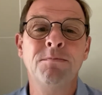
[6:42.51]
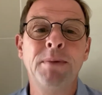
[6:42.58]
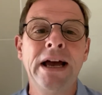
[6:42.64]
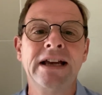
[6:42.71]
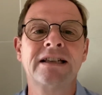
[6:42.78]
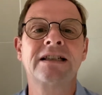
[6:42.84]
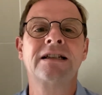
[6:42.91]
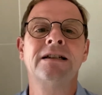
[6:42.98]

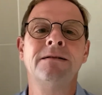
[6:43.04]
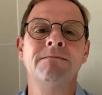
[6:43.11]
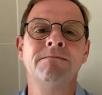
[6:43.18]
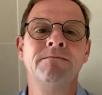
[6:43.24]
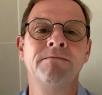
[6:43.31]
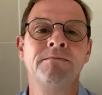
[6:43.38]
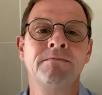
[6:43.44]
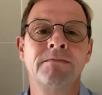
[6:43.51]
best.
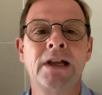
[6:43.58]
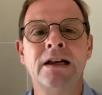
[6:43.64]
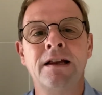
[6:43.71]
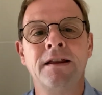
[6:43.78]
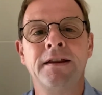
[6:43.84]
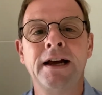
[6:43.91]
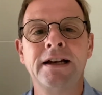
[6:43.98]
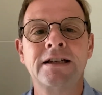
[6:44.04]

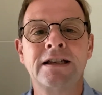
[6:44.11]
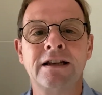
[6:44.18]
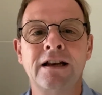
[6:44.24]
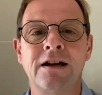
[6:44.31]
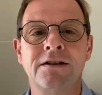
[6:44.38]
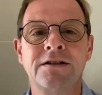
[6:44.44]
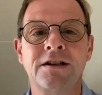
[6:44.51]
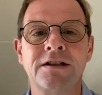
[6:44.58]
That's the
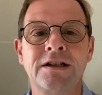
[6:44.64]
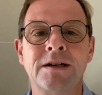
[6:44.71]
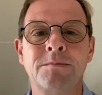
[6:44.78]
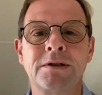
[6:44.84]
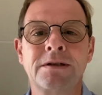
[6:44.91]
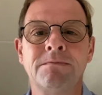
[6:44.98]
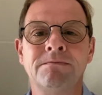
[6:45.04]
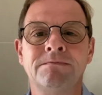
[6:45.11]
last of the
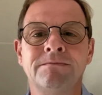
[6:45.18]
tips.